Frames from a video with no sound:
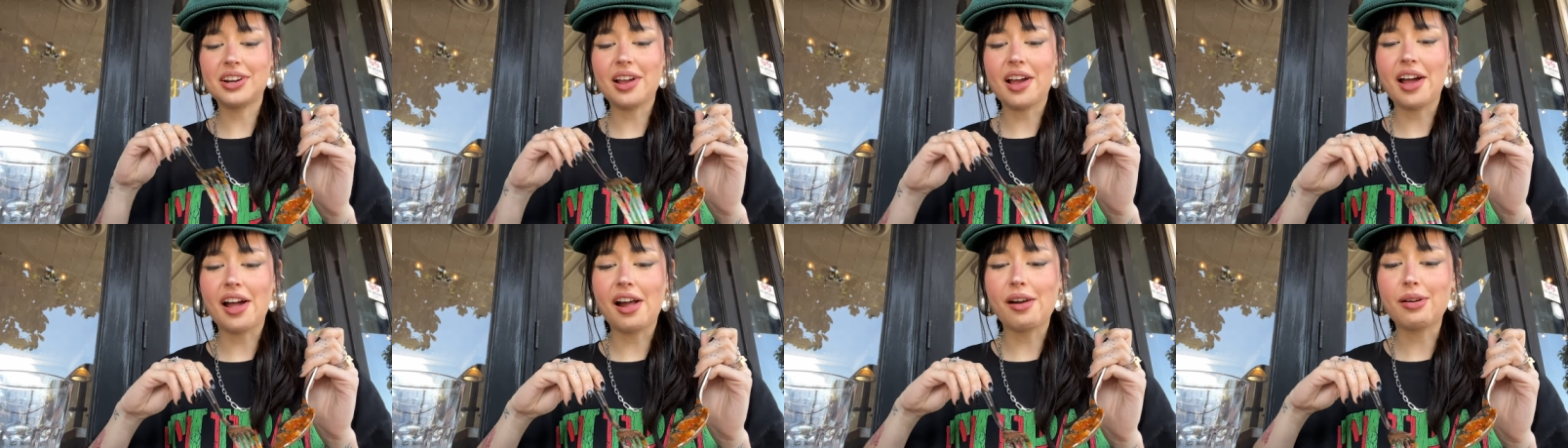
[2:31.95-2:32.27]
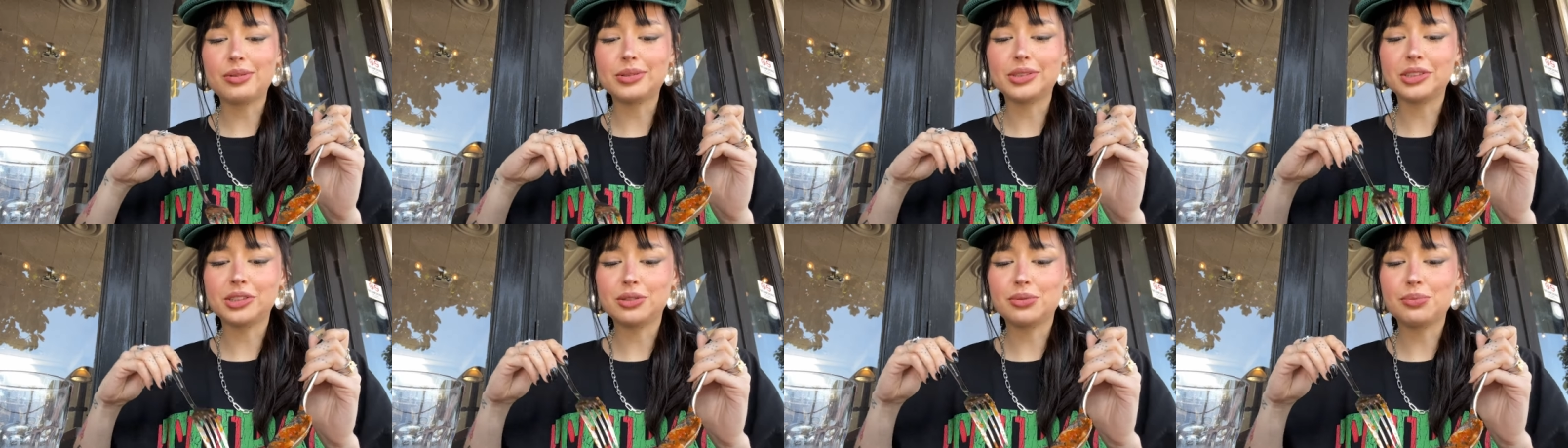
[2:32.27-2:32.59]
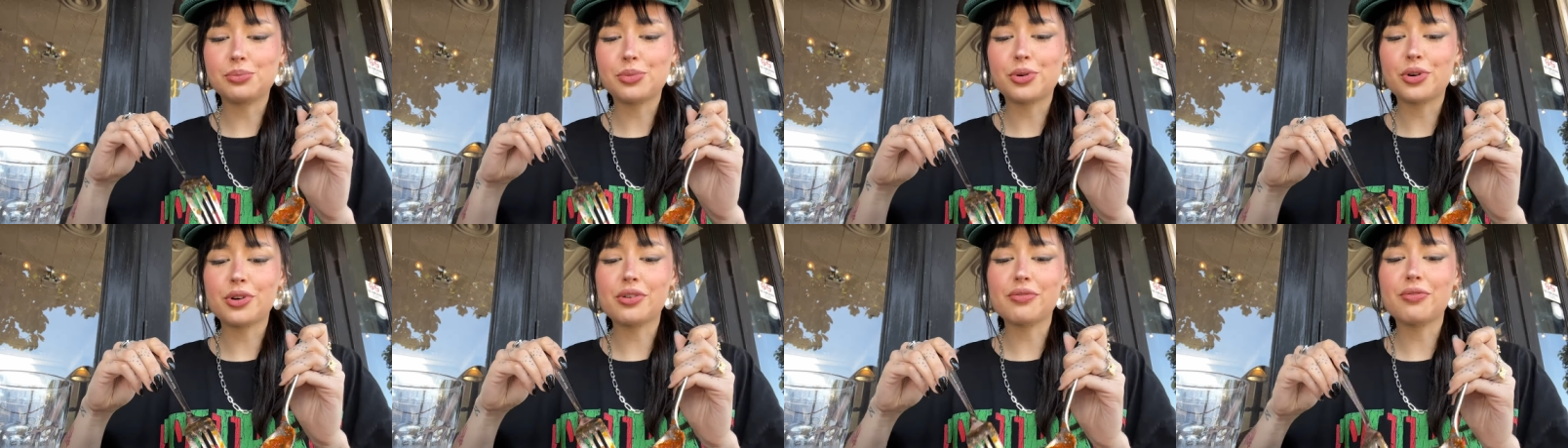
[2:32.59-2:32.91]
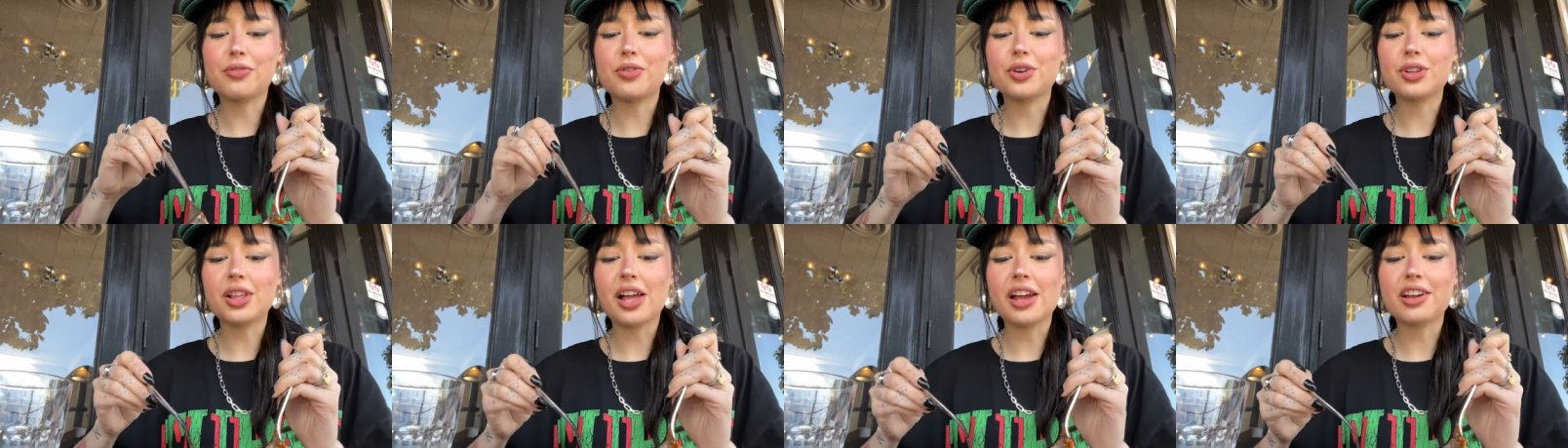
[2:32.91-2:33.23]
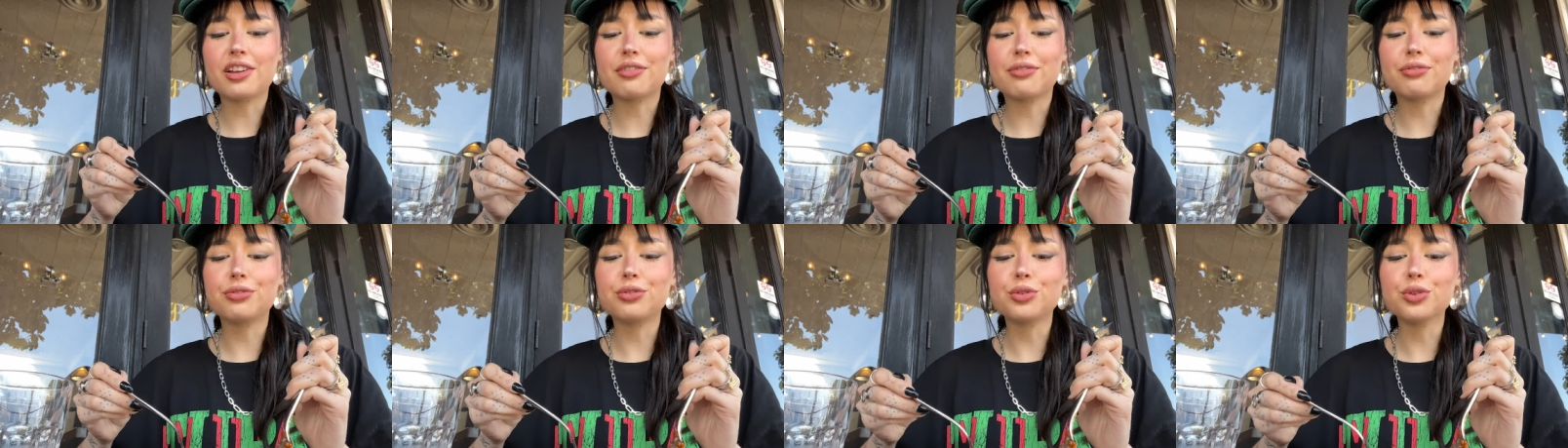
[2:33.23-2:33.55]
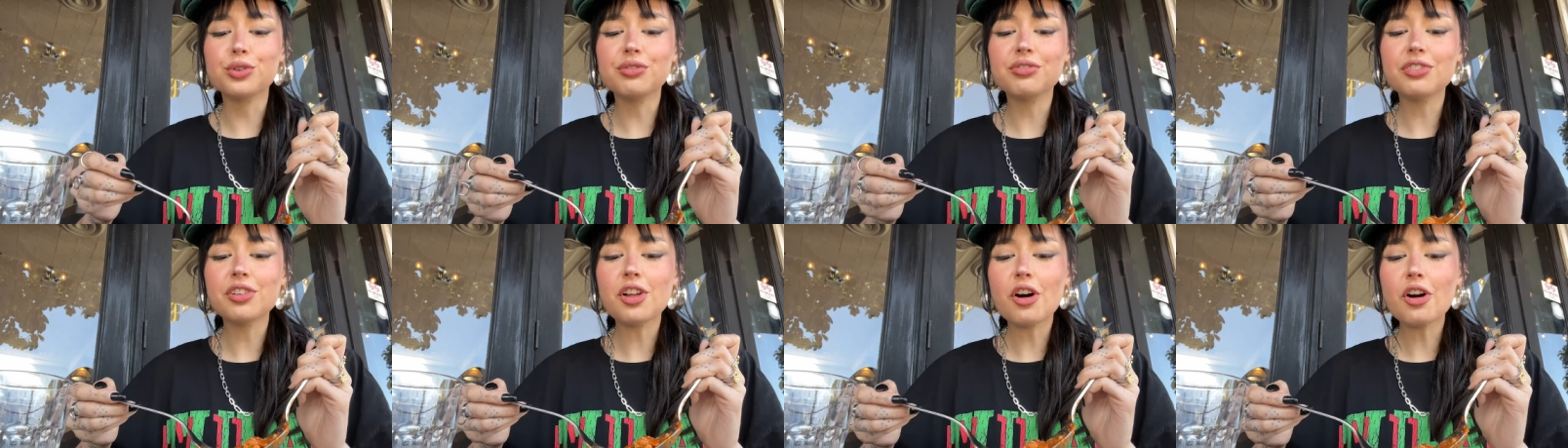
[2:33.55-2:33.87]
I wasn't born for like food
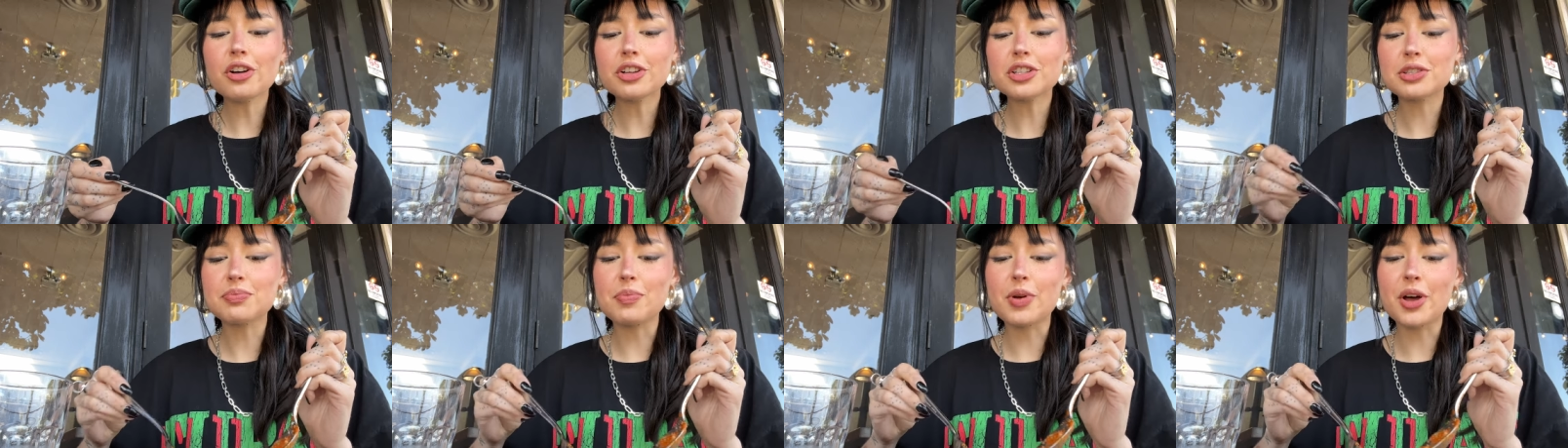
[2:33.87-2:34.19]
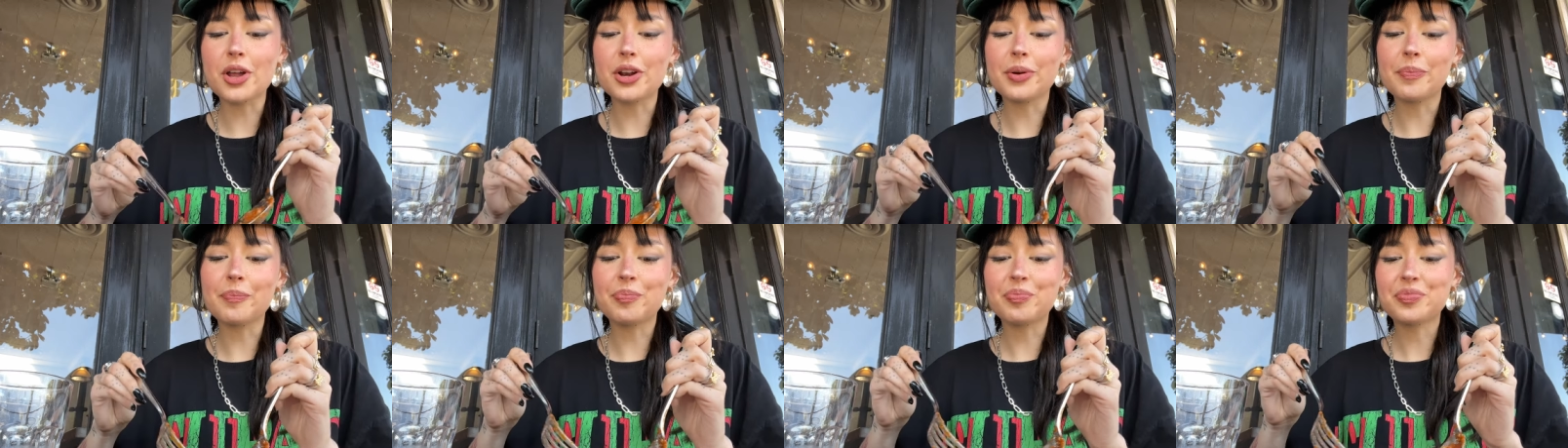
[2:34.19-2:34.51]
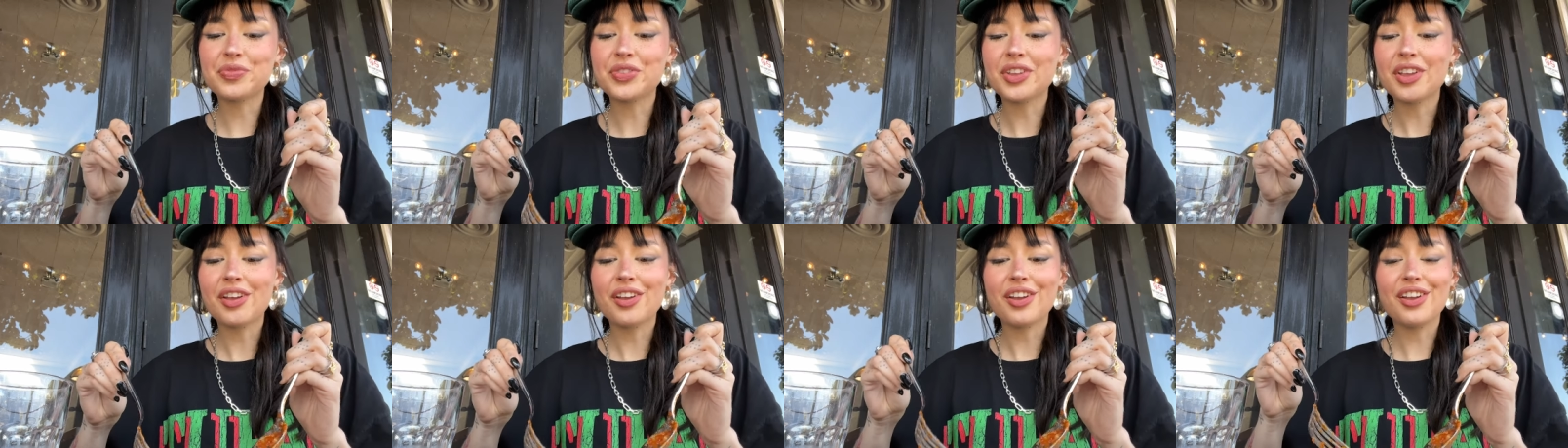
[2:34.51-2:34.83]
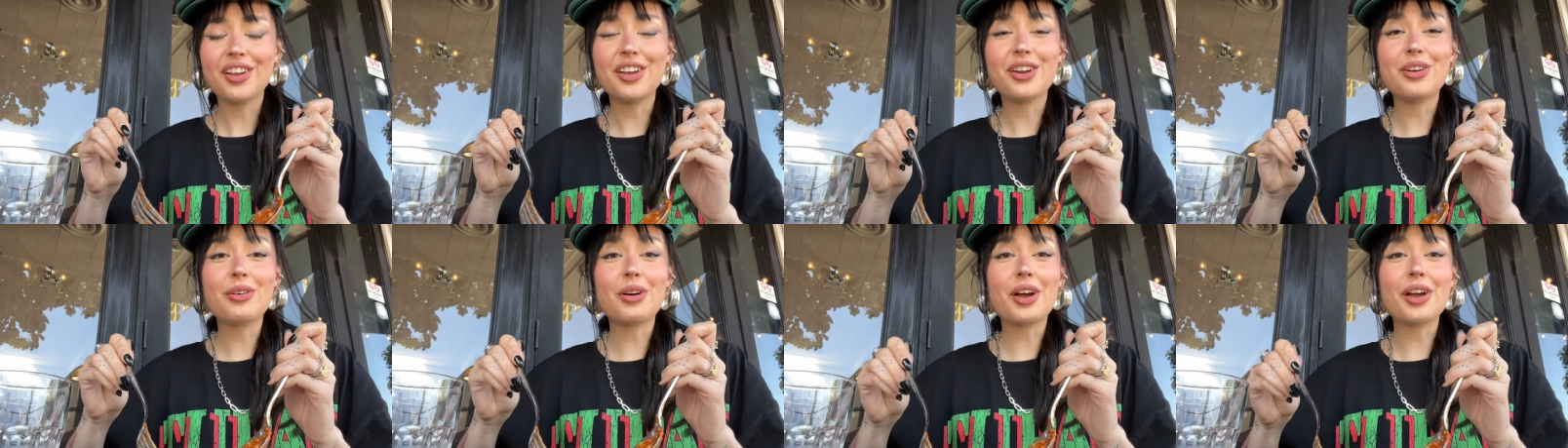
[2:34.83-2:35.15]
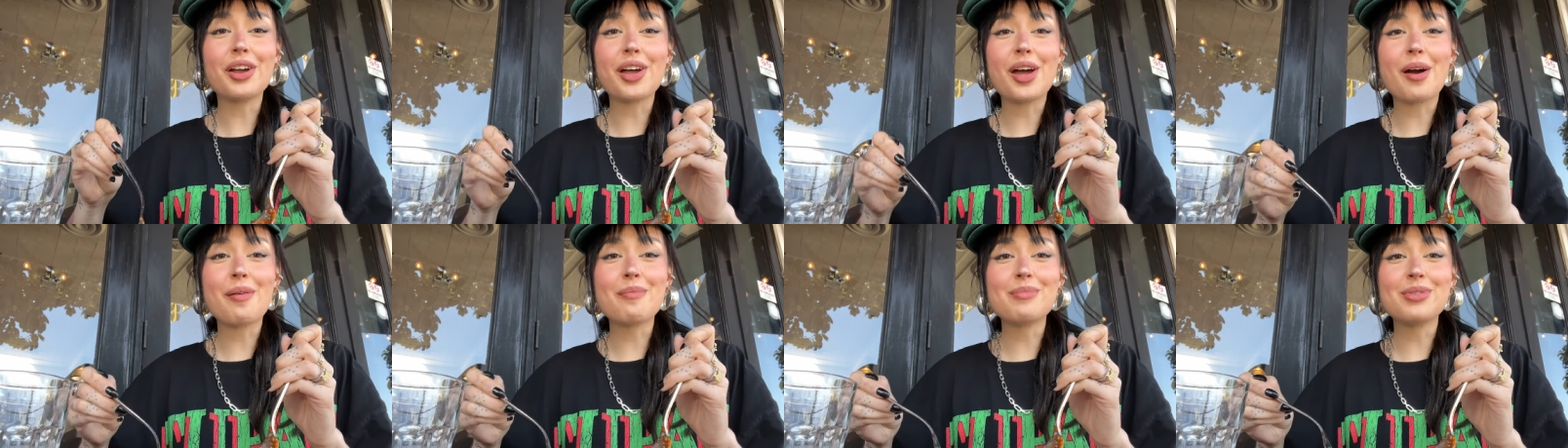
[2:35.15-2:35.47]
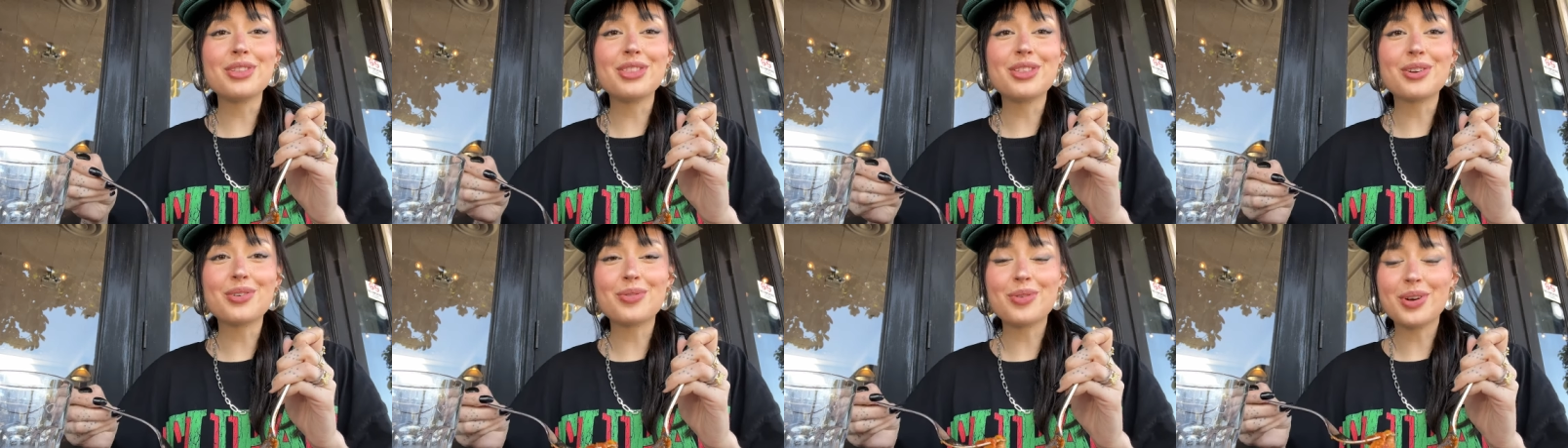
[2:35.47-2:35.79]
vlogs, but here I am
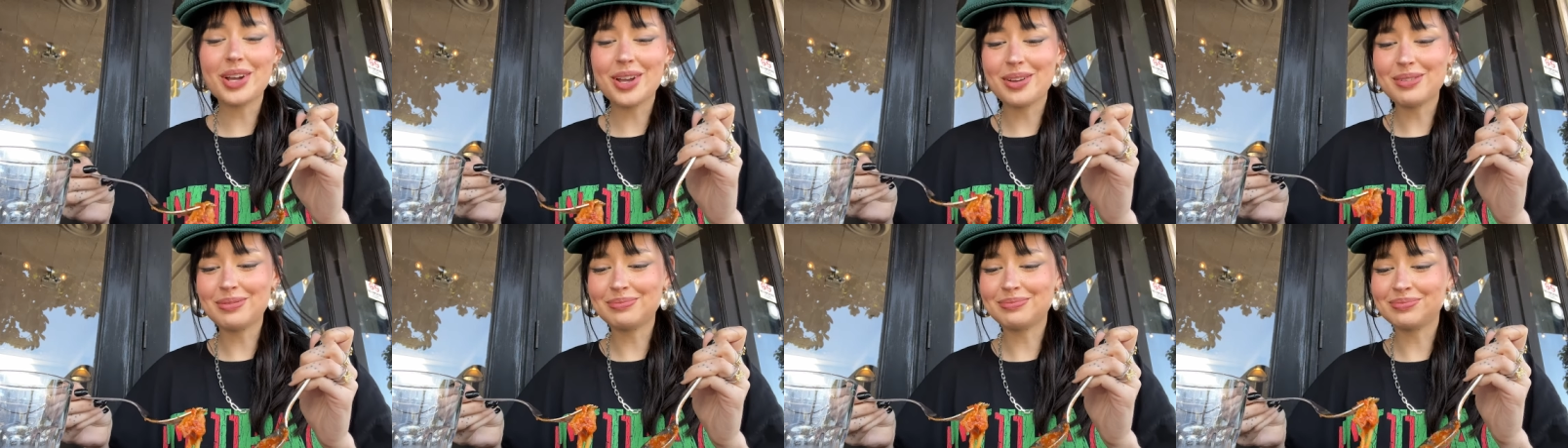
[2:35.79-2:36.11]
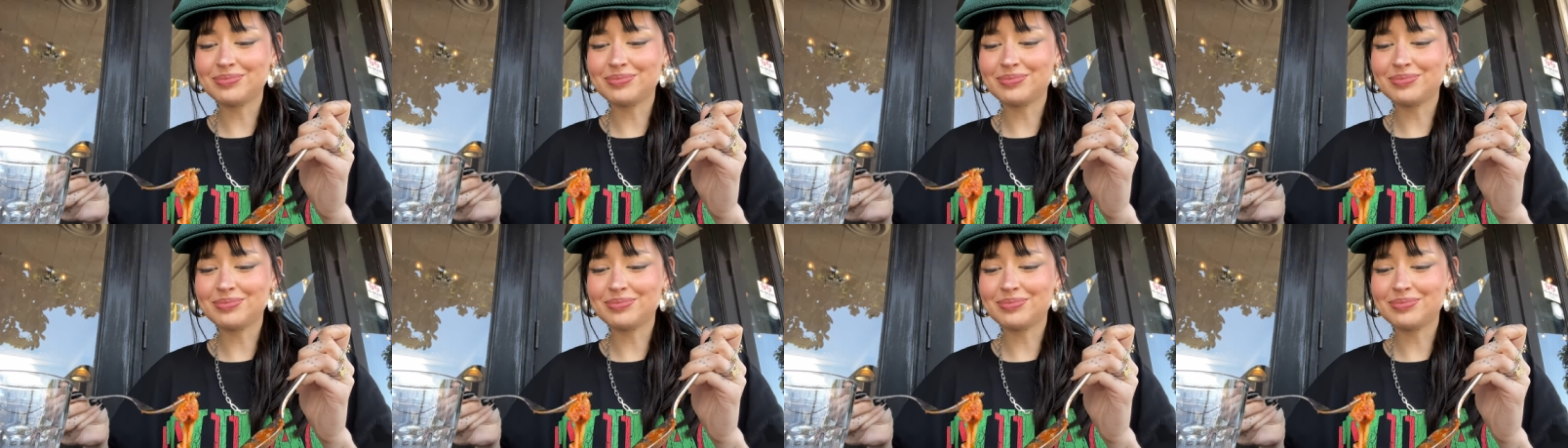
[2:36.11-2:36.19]
either way.